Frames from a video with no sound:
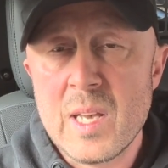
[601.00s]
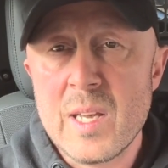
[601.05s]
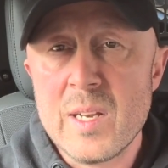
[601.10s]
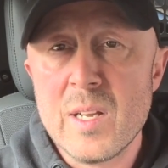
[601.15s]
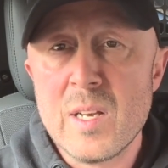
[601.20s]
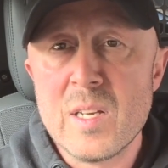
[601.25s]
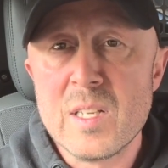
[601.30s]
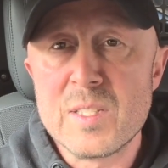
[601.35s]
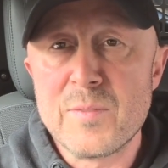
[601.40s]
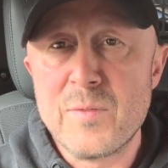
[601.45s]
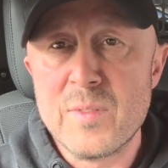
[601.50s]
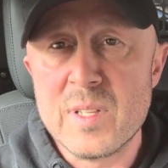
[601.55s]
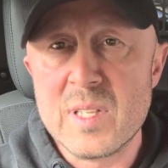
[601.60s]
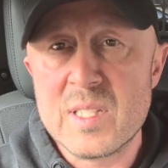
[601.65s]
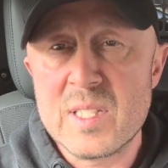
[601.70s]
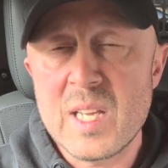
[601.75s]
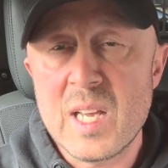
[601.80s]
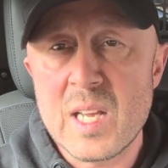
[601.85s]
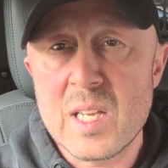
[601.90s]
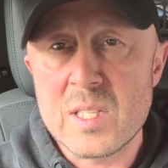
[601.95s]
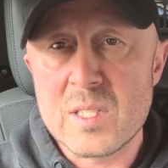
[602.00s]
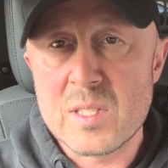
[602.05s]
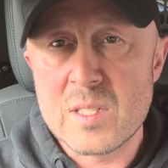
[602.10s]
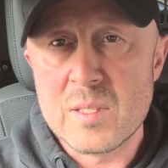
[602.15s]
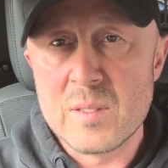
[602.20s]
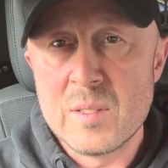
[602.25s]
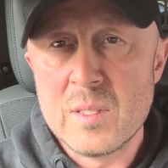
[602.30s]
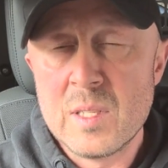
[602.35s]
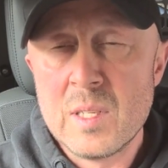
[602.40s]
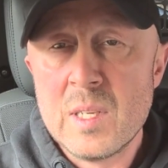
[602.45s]
and ask for the test
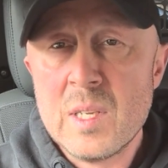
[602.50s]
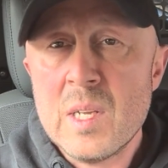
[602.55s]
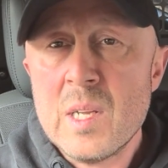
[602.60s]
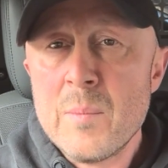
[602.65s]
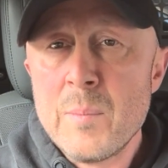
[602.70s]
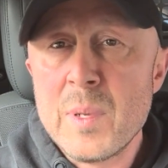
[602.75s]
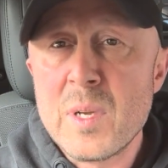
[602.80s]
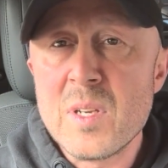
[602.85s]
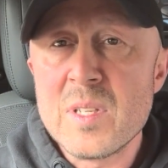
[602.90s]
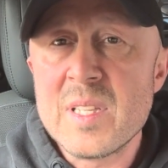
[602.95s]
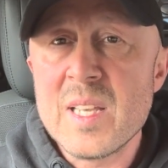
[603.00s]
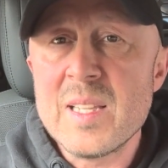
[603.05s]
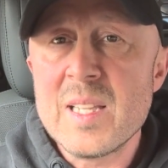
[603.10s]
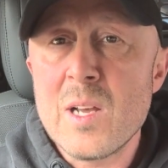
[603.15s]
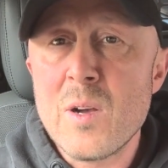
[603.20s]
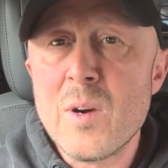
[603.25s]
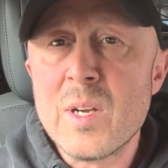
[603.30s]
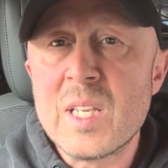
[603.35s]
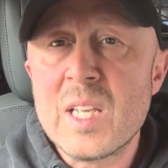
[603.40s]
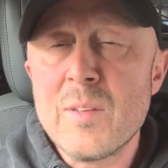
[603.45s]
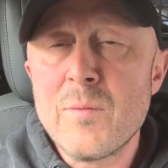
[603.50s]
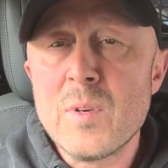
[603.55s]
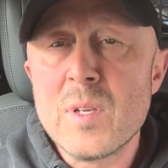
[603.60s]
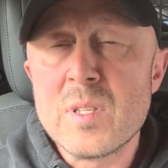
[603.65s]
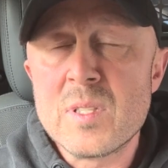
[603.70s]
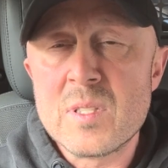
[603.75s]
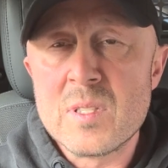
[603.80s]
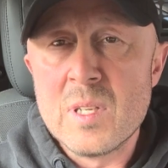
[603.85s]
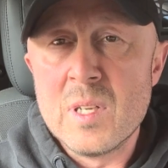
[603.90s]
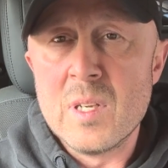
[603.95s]
because then that will give
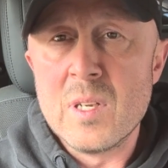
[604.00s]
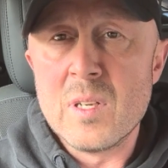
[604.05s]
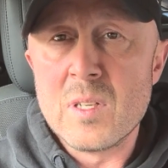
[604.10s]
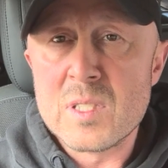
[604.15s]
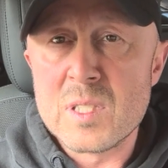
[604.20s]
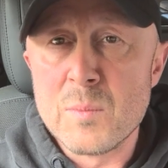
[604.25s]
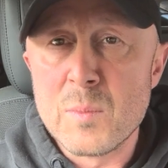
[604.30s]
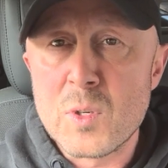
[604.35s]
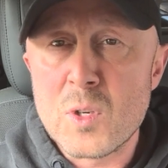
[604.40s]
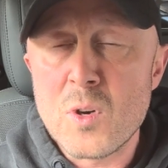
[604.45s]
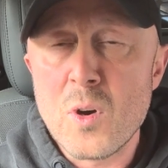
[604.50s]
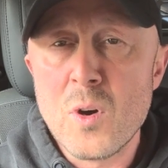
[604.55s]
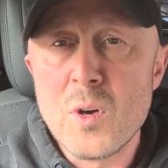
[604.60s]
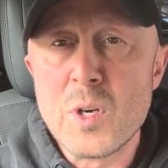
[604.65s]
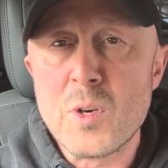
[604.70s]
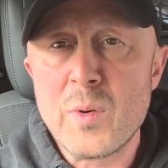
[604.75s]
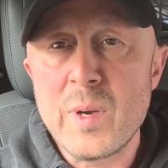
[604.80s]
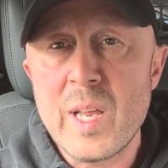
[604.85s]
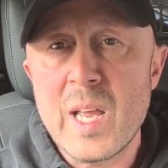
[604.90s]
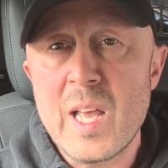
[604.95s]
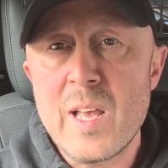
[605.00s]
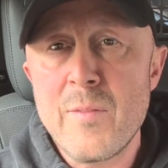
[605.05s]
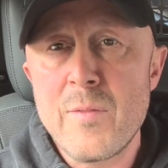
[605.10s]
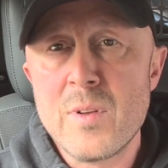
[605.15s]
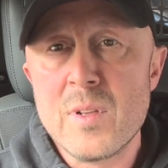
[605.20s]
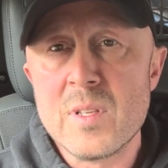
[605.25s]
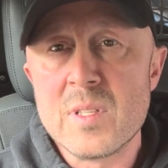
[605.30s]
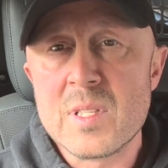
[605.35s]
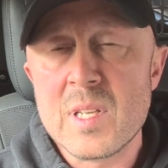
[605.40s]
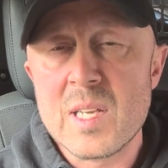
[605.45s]
us some concrete
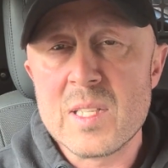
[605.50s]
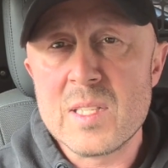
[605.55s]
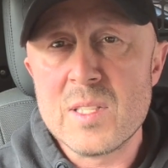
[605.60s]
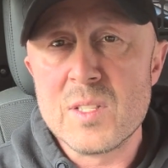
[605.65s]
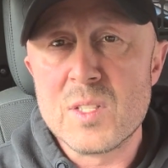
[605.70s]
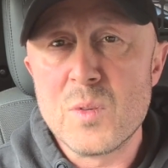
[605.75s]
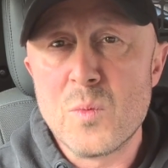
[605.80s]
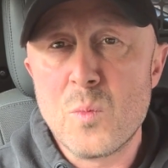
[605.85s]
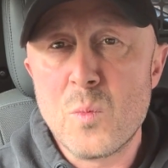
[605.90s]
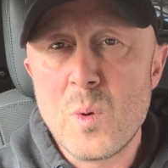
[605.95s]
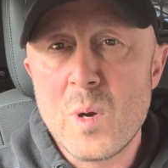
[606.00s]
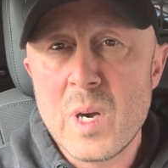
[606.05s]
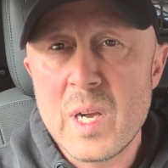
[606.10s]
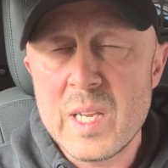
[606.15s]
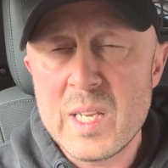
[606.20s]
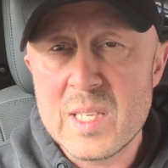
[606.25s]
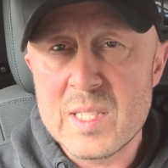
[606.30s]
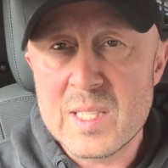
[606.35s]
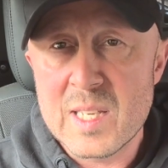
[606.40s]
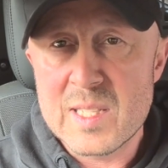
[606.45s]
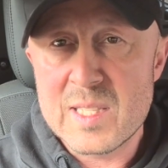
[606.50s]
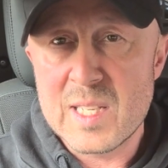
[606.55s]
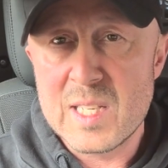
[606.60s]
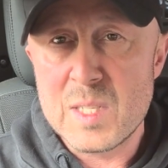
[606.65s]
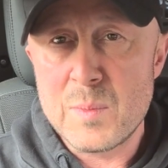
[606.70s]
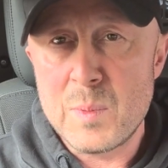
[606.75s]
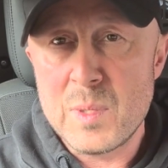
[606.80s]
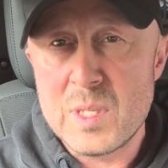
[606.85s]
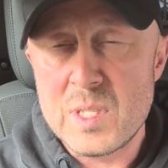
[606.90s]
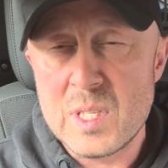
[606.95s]
evidence as into why his
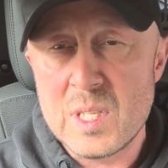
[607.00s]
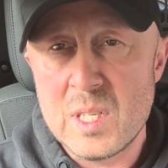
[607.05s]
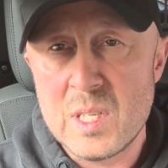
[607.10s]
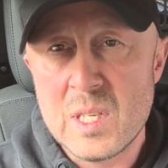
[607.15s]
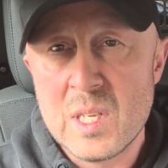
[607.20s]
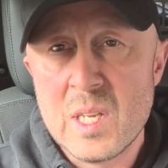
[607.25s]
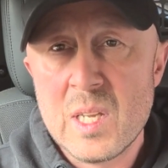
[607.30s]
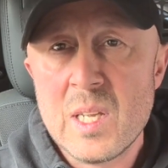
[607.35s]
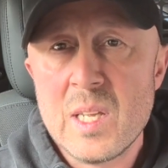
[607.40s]
SHBG